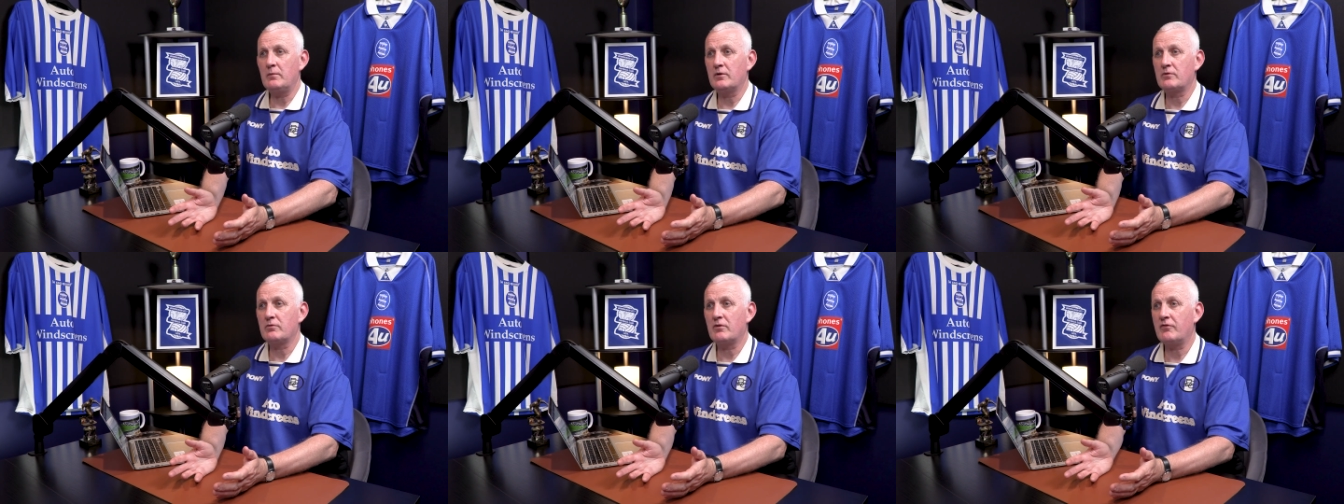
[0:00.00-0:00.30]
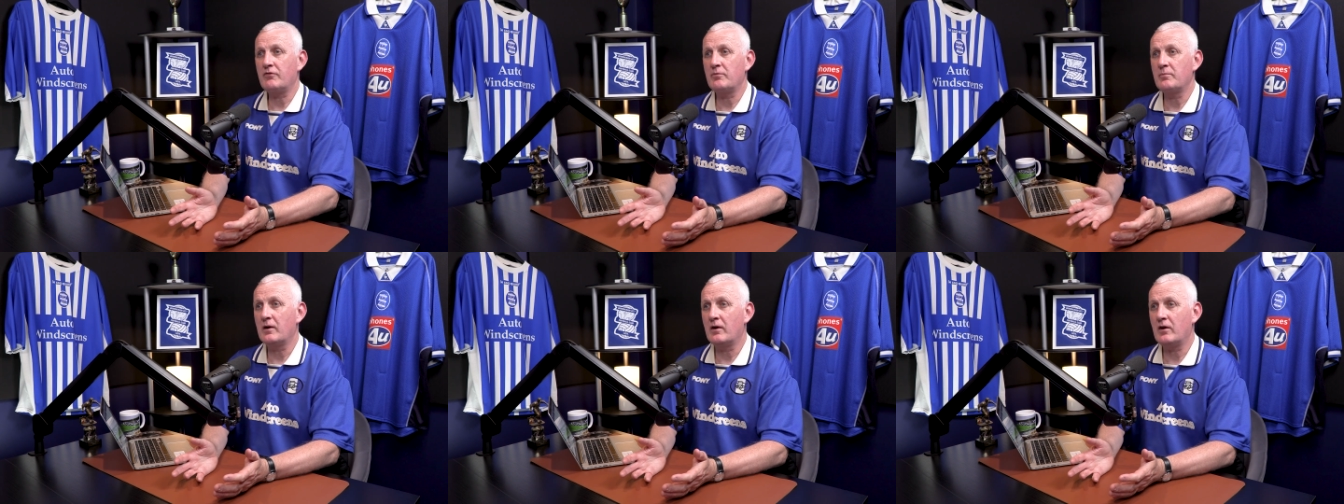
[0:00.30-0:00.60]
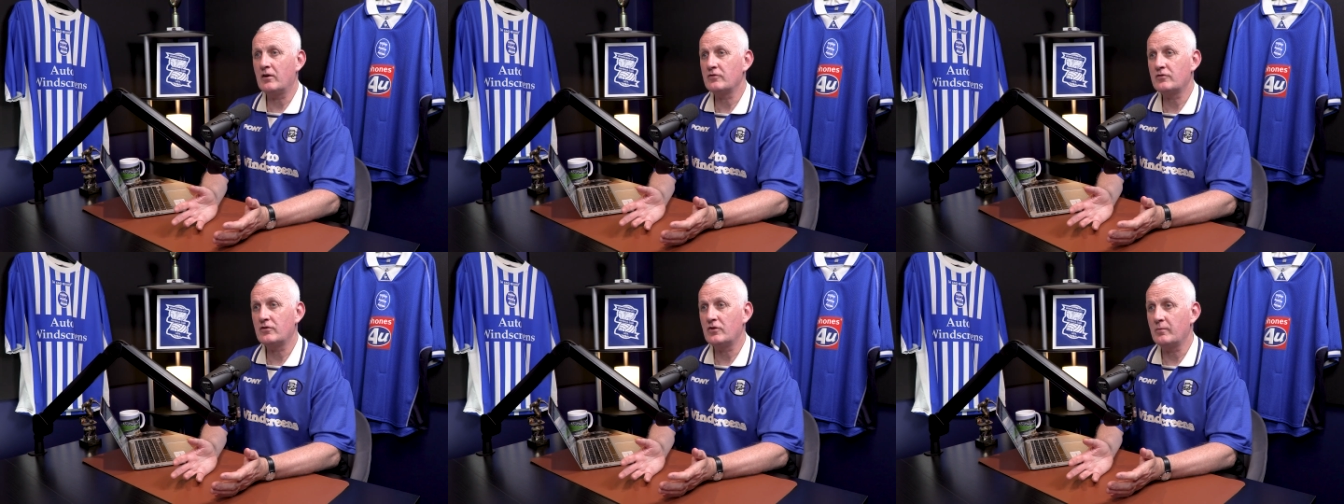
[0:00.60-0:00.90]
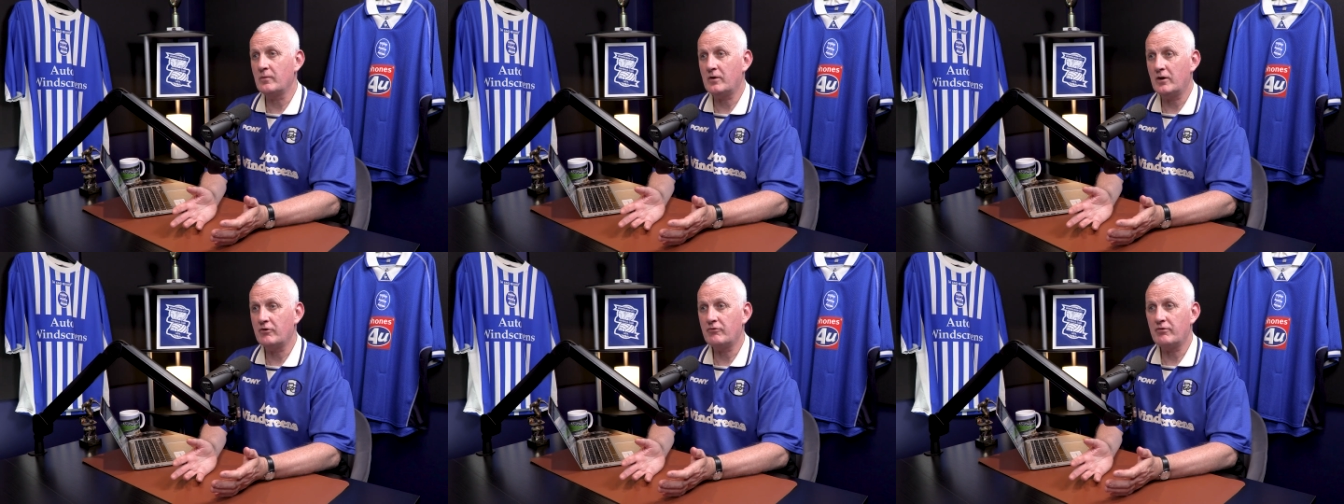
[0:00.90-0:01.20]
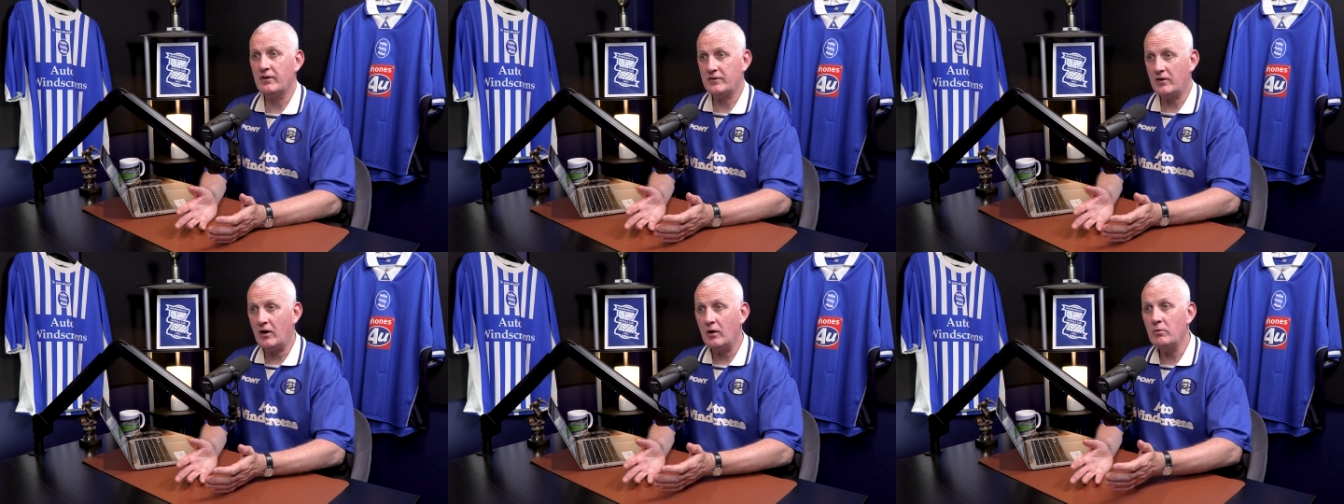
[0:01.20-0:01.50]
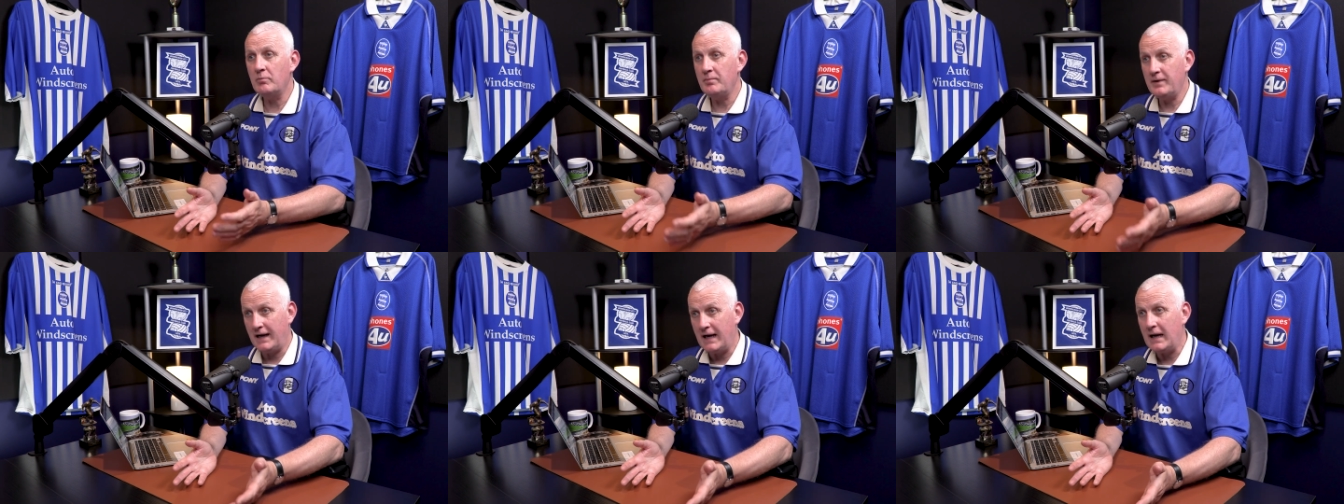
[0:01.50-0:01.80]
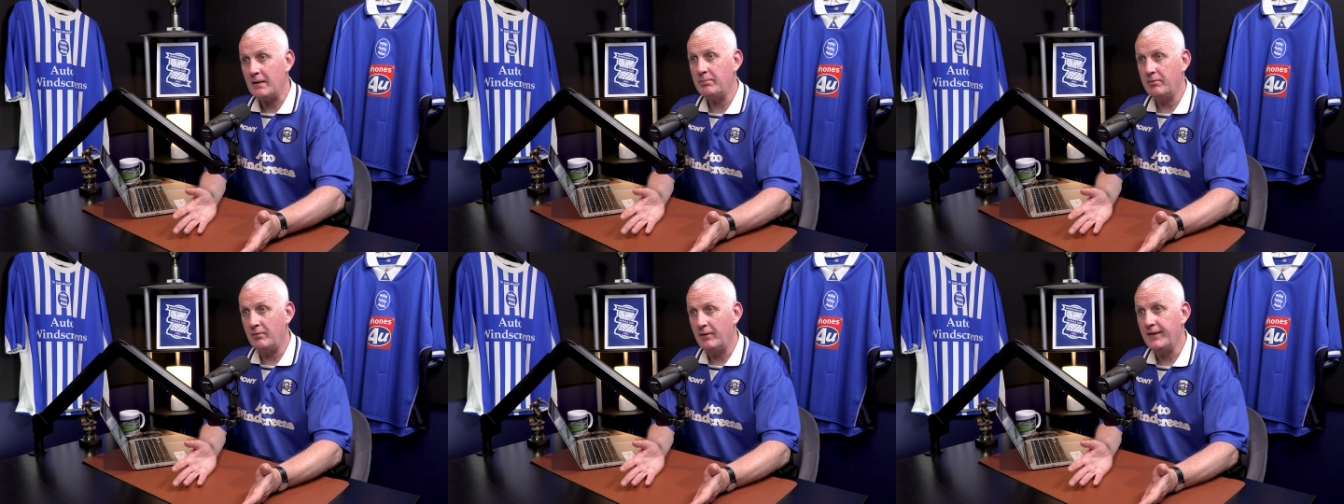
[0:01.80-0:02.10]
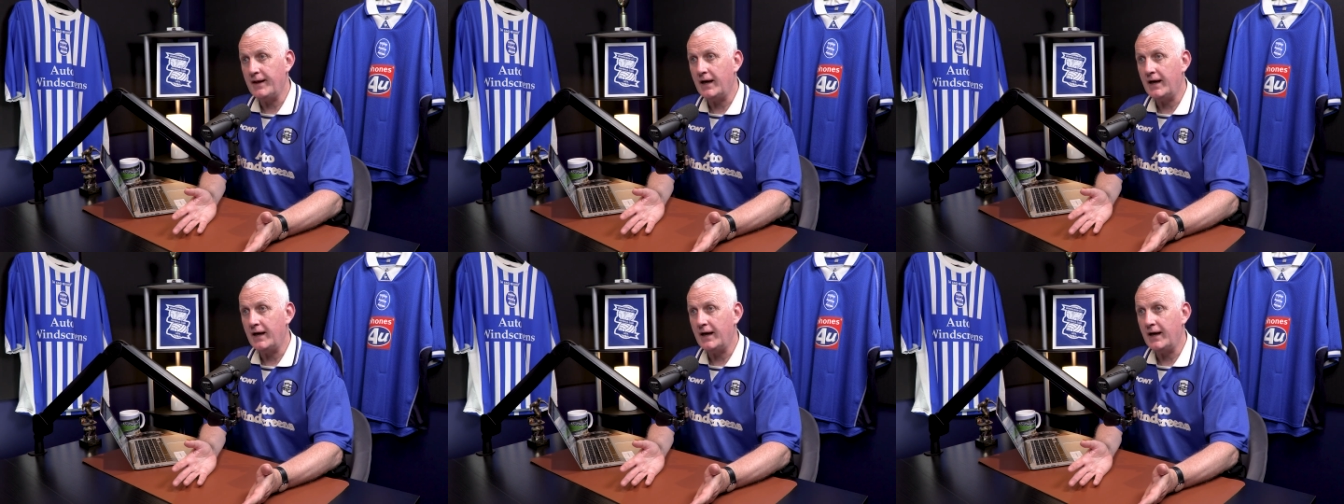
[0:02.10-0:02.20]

were to offer him a long-term contract, I would be happy with